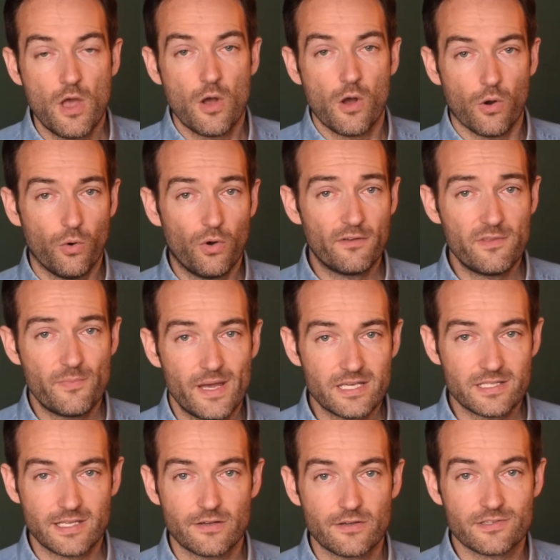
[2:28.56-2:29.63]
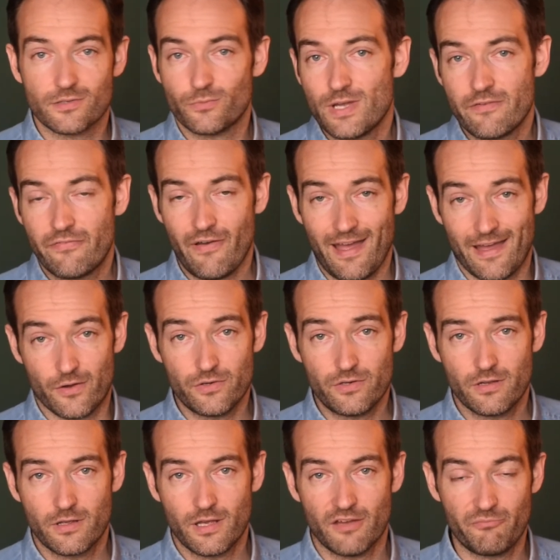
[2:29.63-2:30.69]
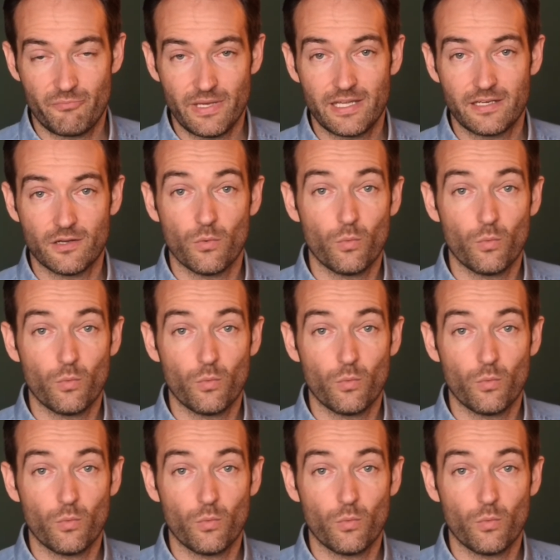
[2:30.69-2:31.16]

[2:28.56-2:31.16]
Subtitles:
All of the best deals that we've found have been